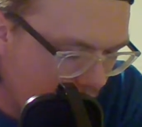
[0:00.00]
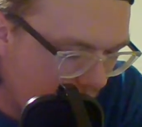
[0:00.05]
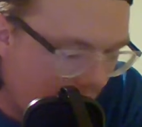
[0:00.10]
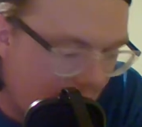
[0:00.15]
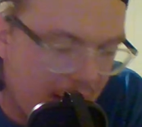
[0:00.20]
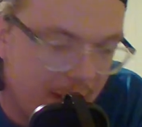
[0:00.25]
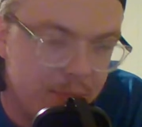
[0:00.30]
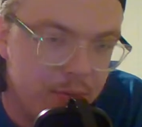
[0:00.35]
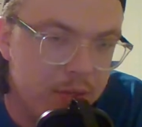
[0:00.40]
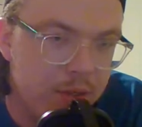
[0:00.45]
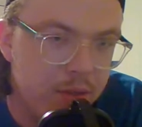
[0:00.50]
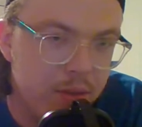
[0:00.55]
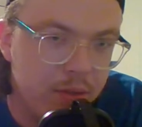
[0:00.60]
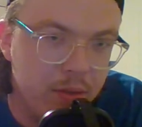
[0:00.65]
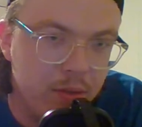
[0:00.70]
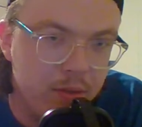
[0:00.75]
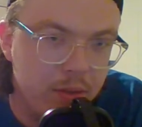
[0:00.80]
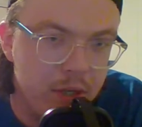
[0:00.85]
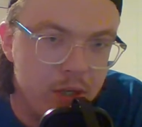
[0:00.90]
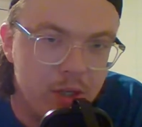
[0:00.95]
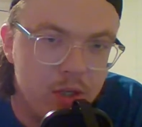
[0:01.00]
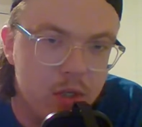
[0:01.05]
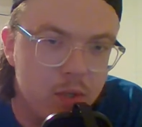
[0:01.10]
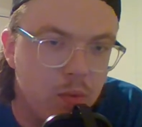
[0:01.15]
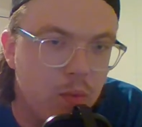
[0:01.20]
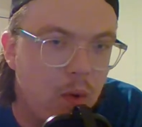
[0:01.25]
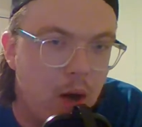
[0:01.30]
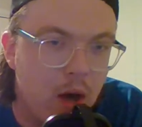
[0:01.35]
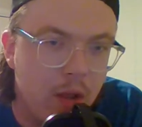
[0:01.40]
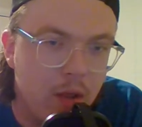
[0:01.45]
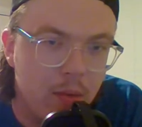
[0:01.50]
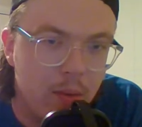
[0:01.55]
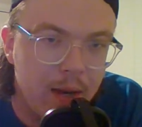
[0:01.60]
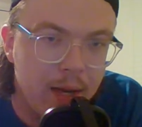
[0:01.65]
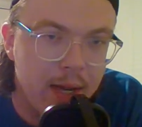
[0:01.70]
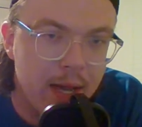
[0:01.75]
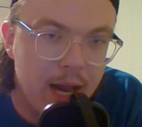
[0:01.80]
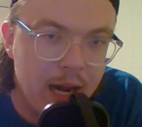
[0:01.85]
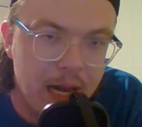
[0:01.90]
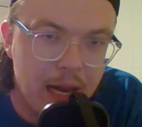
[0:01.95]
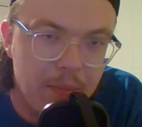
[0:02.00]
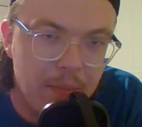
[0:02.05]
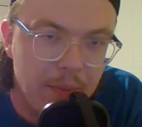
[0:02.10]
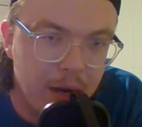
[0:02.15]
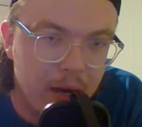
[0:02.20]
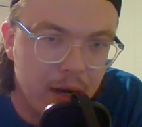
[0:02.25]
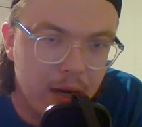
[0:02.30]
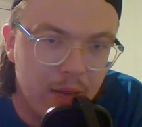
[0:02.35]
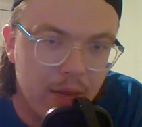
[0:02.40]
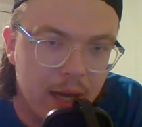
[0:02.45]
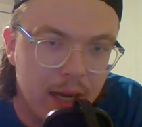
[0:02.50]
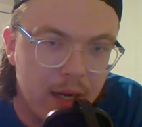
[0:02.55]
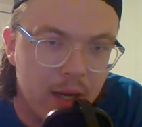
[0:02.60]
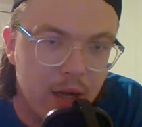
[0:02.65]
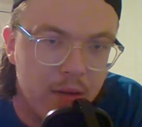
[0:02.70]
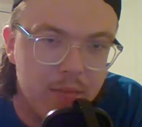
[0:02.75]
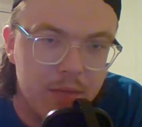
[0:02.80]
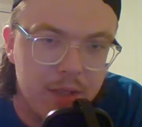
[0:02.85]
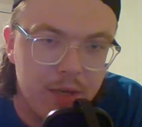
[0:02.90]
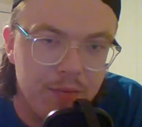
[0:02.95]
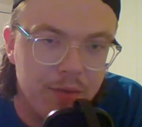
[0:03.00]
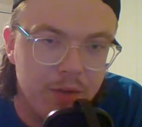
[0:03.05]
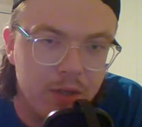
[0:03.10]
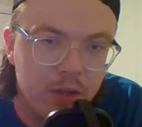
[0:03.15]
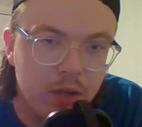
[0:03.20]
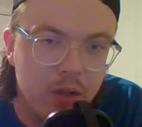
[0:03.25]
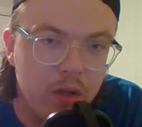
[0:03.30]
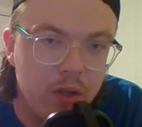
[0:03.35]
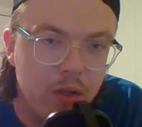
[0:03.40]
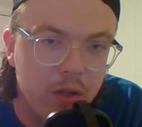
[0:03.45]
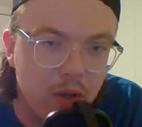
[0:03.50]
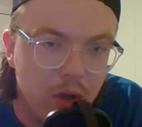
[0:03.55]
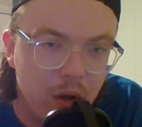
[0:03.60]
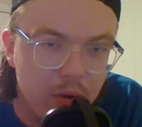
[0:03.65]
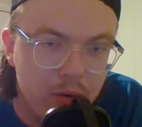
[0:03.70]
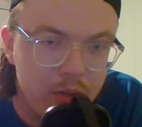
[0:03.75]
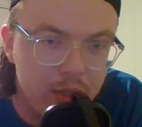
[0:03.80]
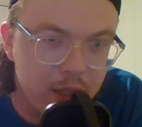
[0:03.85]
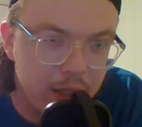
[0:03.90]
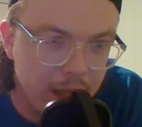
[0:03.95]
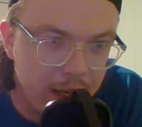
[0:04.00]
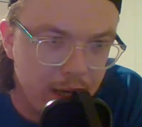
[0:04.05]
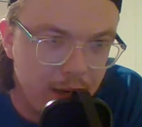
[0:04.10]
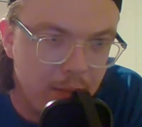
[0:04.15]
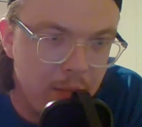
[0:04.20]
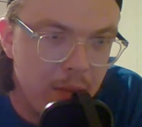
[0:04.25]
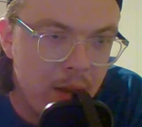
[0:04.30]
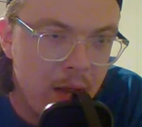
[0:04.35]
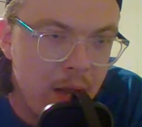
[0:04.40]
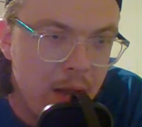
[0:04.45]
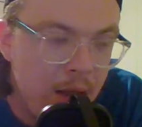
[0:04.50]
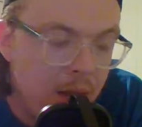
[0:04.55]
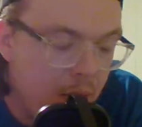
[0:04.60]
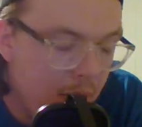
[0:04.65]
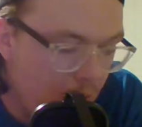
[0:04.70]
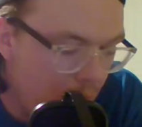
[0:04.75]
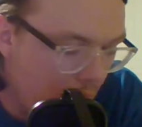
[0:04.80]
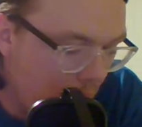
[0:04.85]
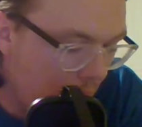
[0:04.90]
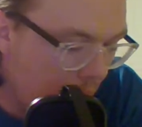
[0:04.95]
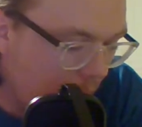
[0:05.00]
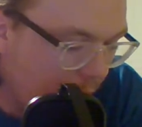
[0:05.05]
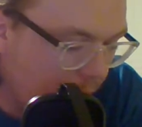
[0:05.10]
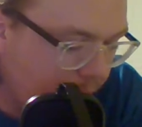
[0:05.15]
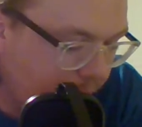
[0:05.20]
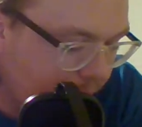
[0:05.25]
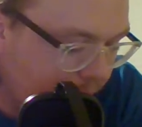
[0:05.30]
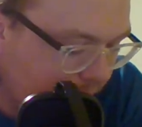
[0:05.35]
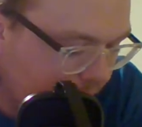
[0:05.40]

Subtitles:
absolutely swallowing any puck that comes even close to him. And